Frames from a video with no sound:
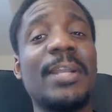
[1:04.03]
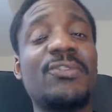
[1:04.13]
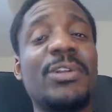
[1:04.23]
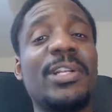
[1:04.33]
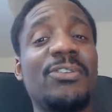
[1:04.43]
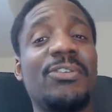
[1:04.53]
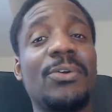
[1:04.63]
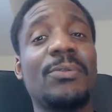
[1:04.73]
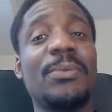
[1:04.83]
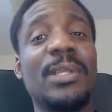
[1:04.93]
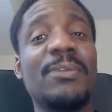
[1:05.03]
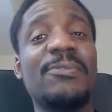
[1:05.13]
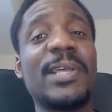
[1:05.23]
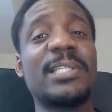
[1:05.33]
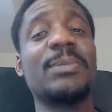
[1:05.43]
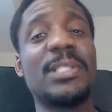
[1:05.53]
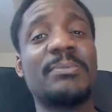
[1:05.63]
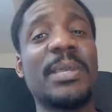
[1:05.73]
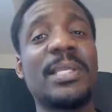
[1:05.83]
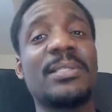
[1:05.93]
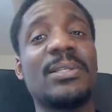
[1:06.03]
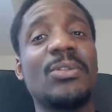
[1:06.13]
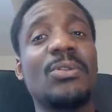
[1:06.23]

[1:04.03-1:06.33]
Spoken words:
a traditional investment space.